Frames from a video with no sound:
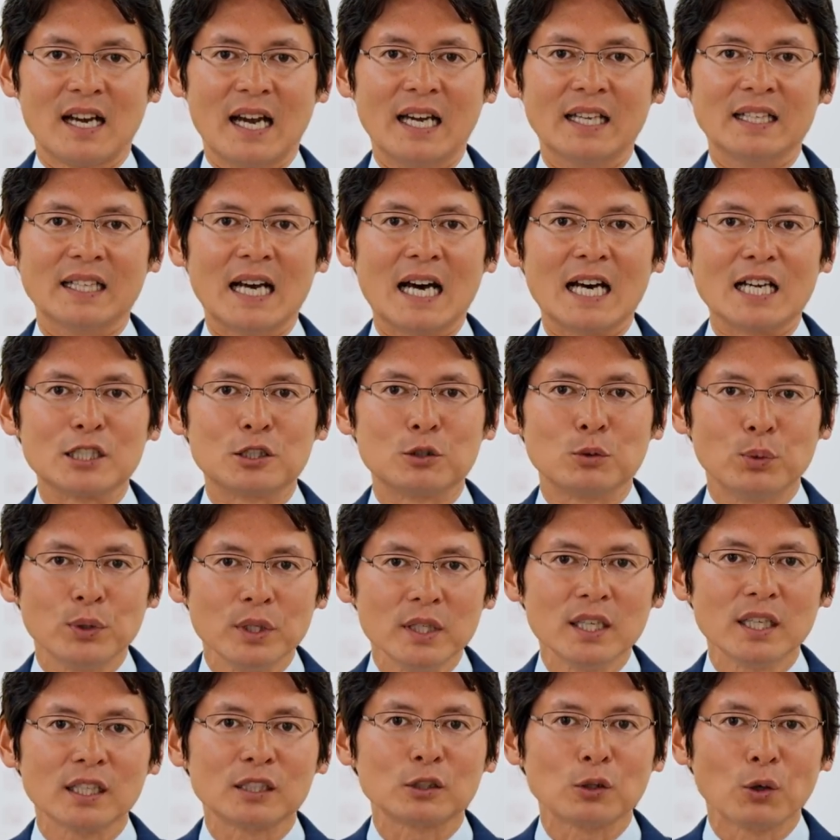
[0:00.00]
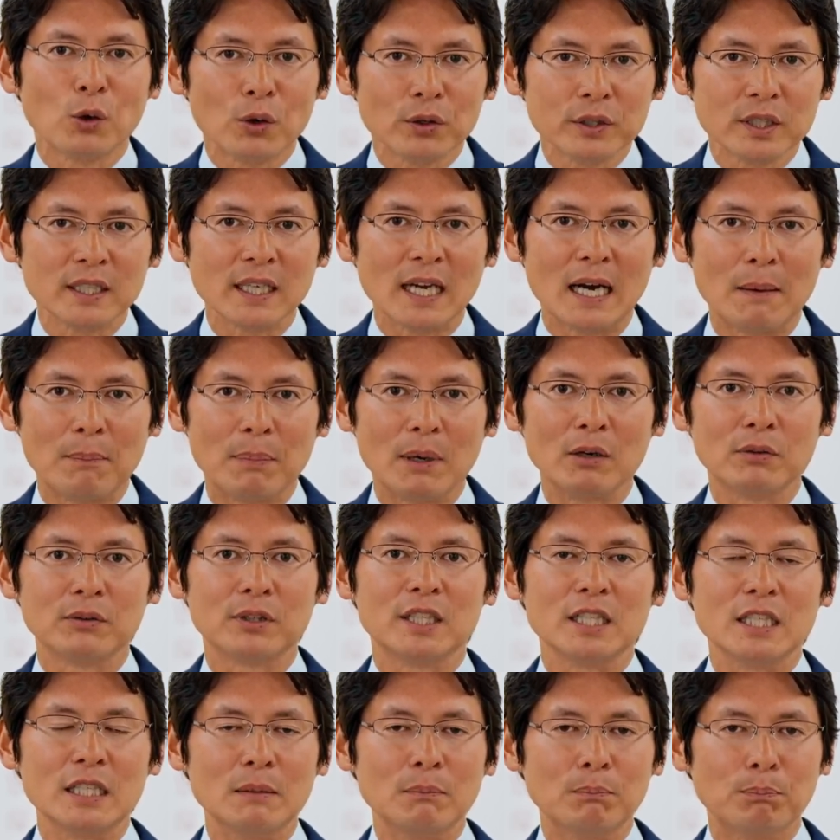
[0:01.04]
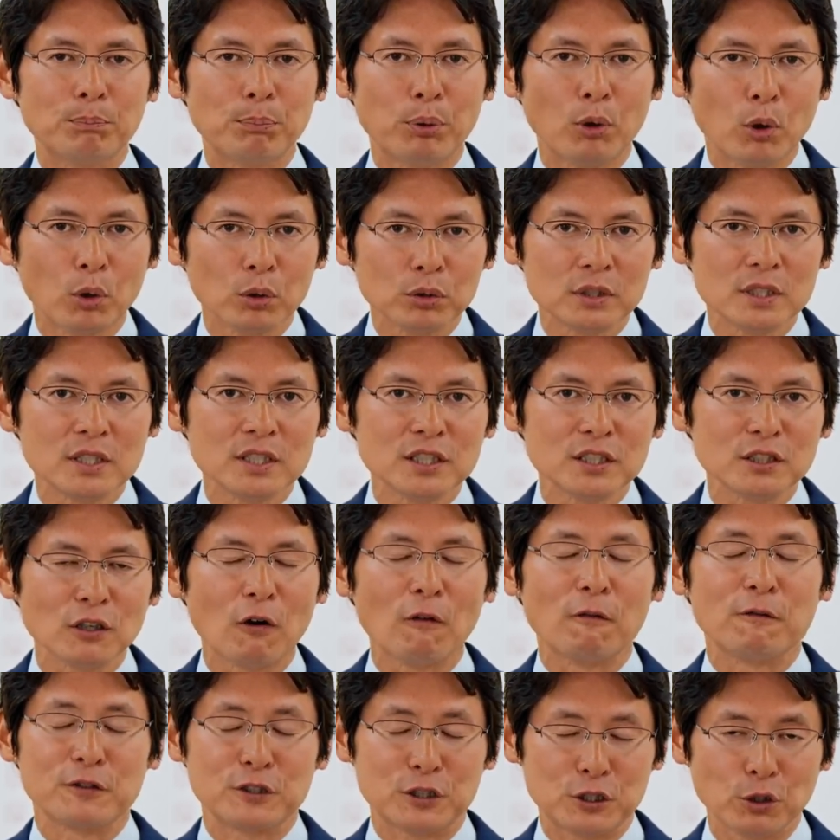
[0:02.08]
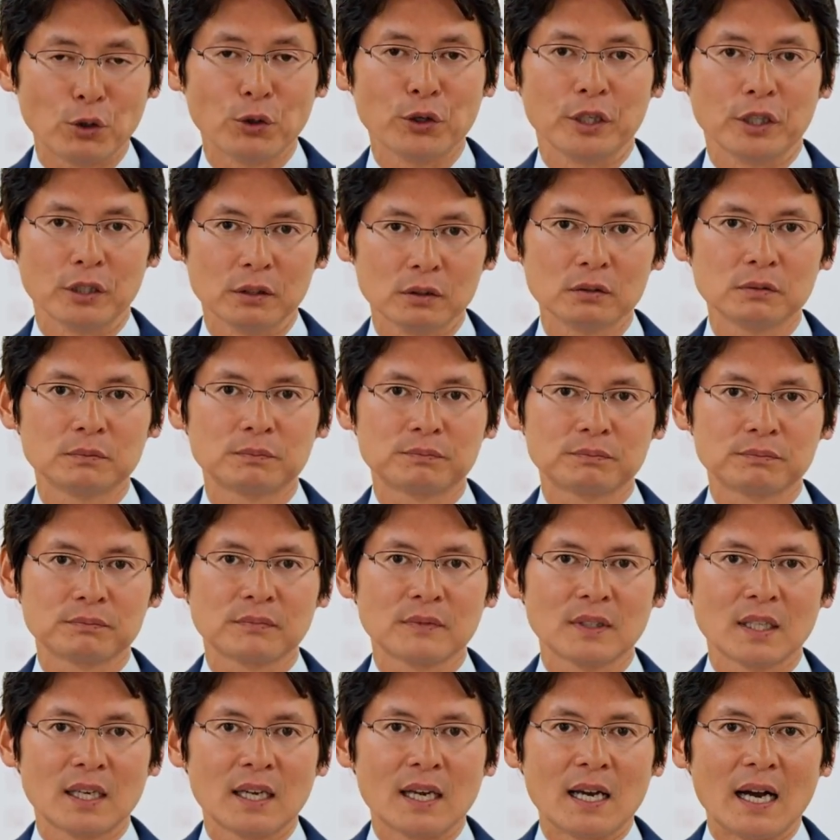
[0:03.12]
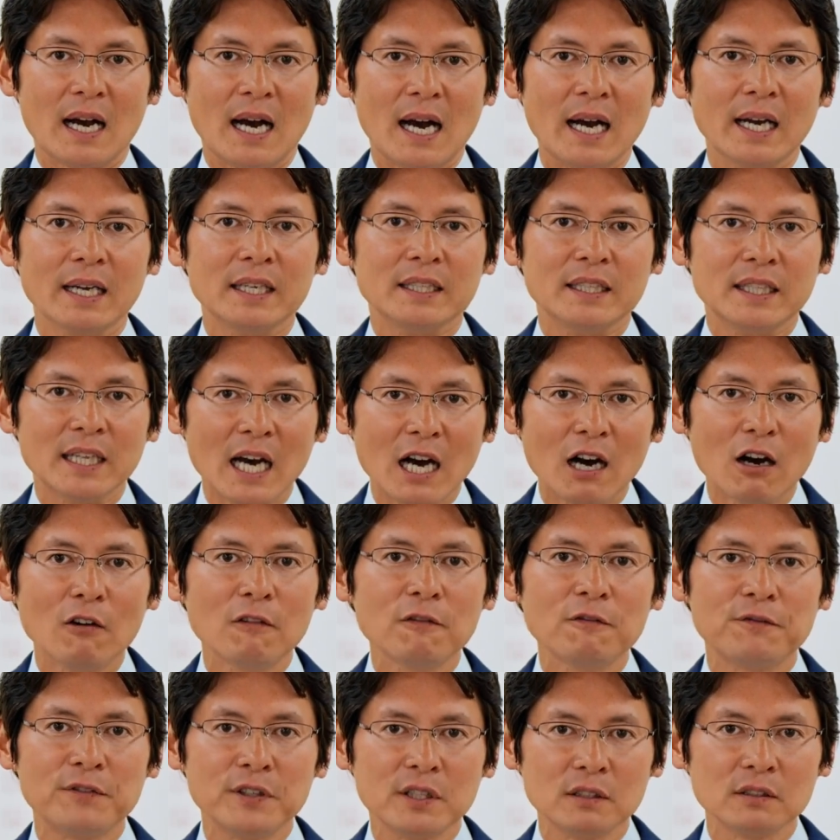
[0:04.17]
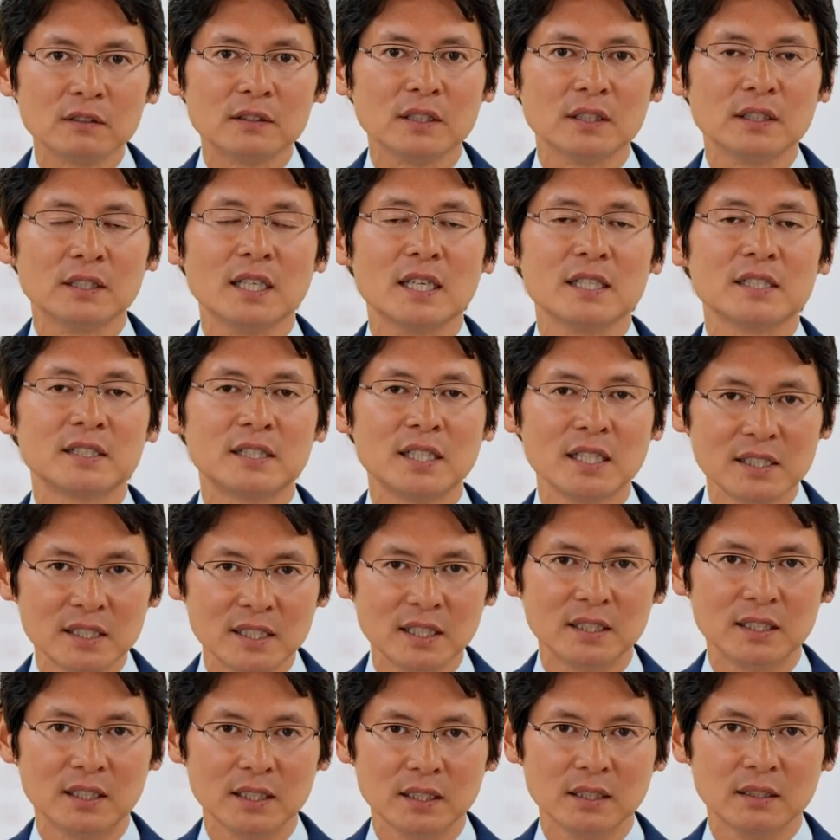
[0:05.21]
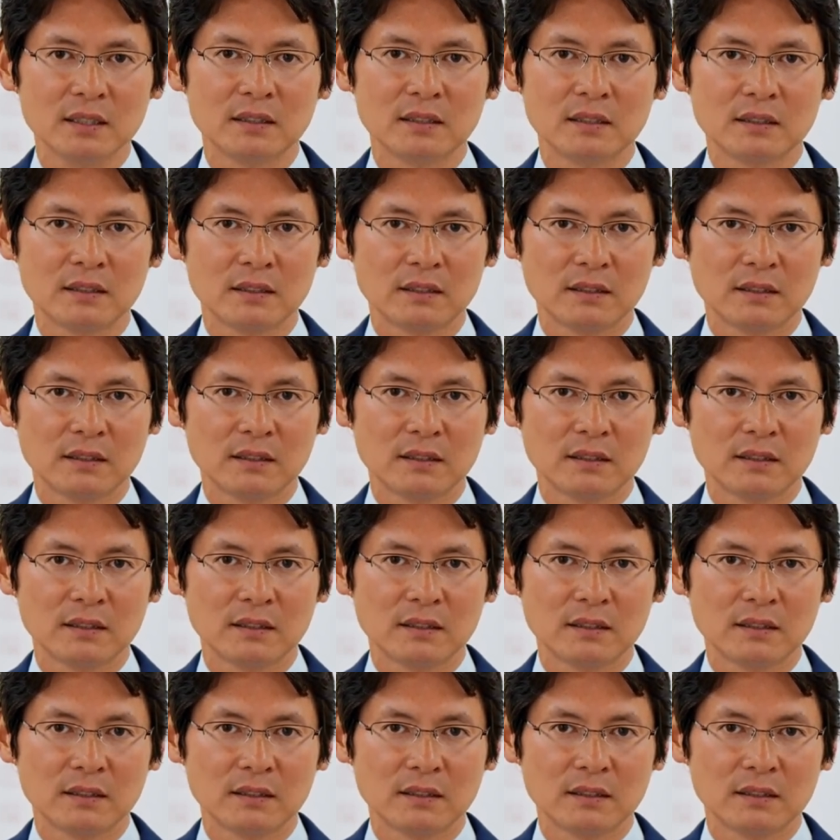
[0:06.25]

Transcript: And as we are talking about the importance of soil, I now feel the necessity